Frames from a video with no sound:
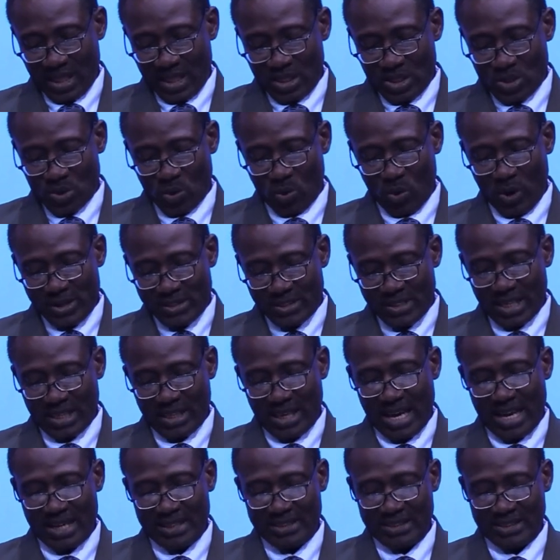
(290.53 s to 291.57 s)
So, once
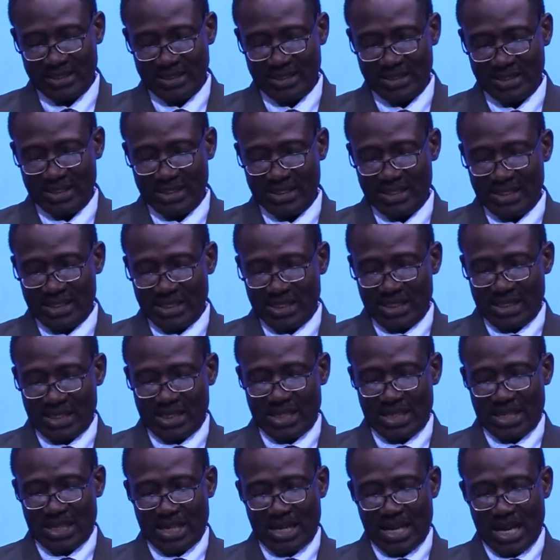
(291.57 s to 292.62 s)
again,
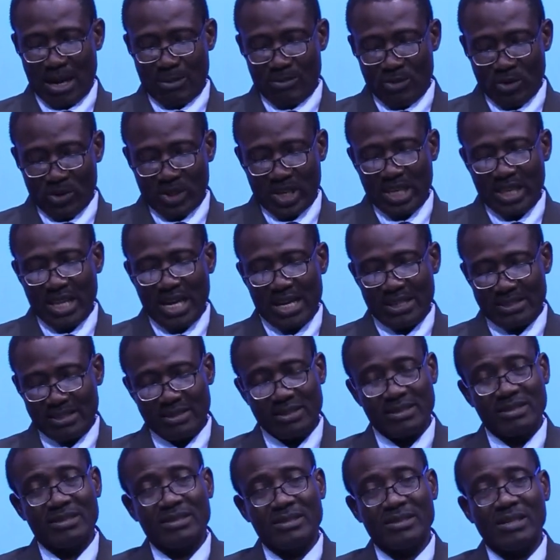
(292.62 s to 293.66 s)
I'm looking
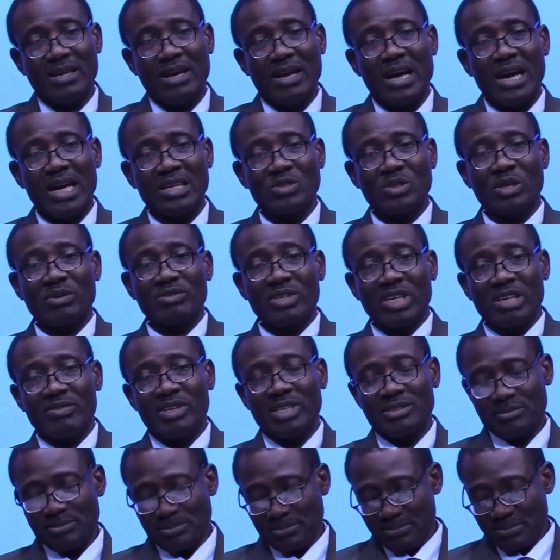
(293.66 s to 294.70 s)
at the heart of
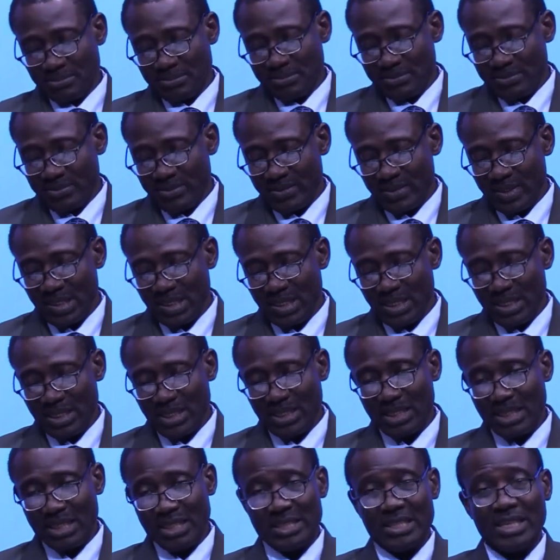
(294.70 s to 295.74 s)
giving.
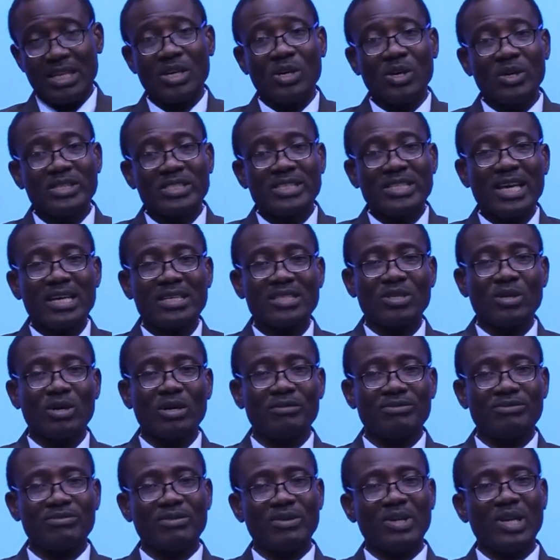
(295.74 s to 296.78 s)
In the context
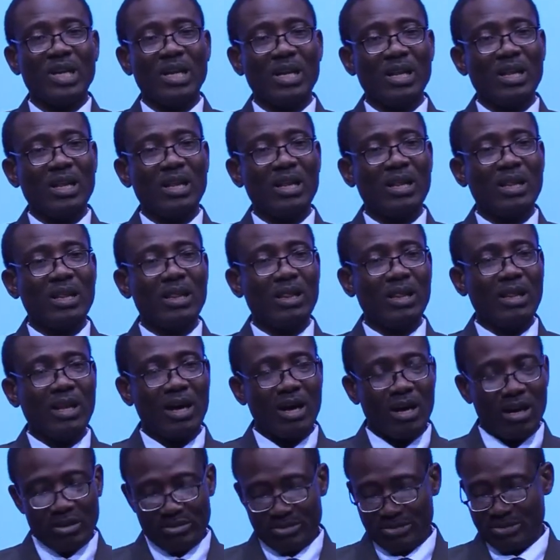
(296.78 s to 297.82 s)
of
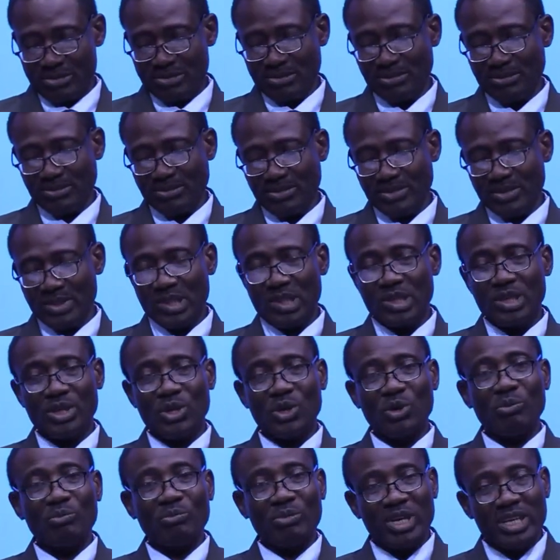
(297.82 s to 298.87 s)
love,
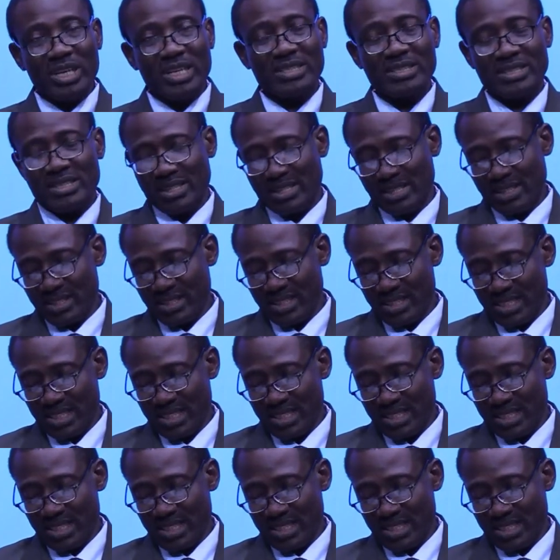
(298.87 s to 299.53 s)
humility,